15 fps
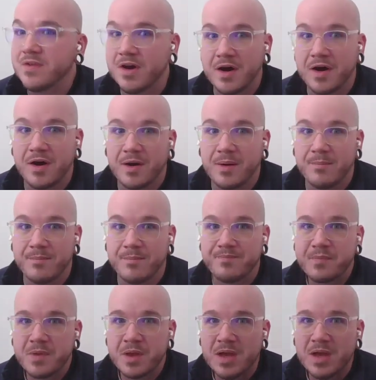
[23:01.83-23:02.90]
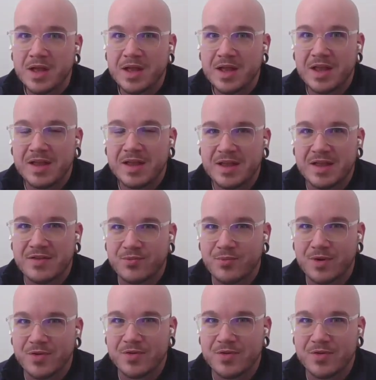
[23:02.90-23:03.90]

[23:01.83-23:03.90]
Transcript: Um, it, it's one of